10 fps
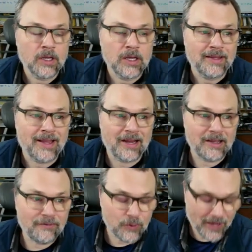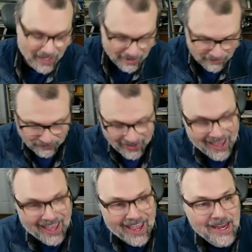Now, if you have
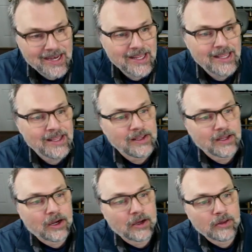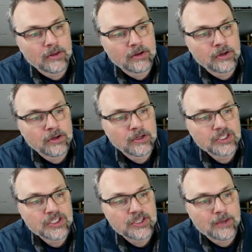any other
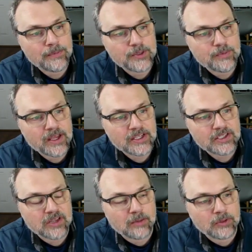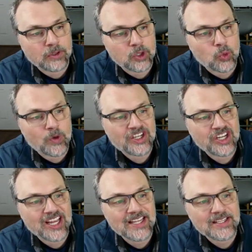subspace W which
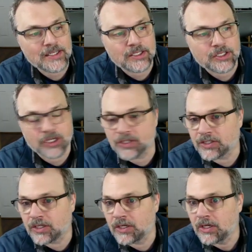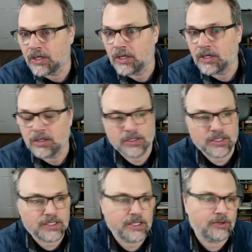isn't just the
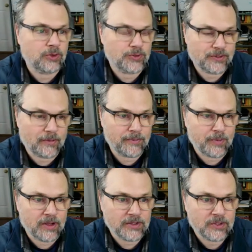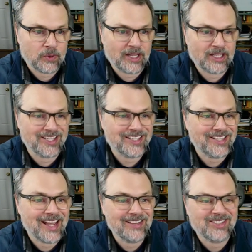zero subspace, so it
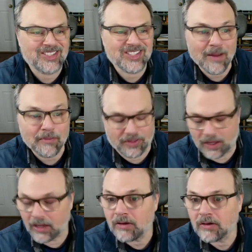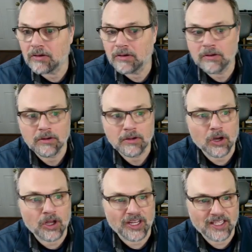contains something,
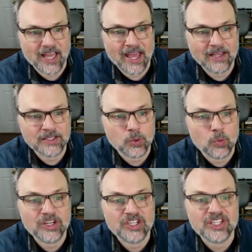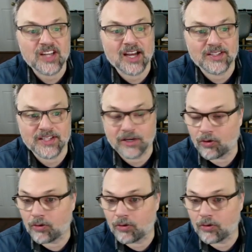call it X, which is not 0.